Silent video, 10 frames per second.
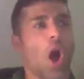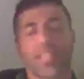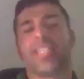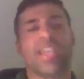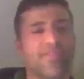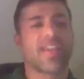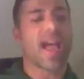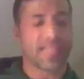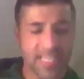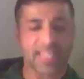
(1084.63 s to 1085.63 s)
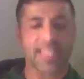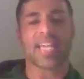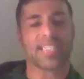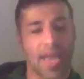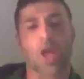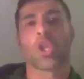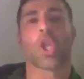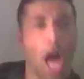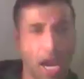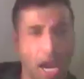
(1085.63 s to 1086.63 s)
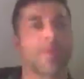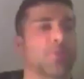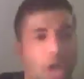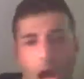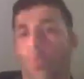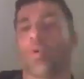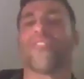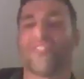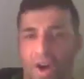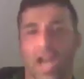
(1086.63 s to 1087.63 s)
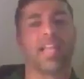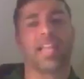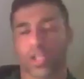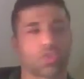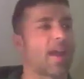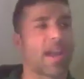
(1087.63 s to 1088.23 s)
on TV, I did things that a lot of people thought were funny, like straight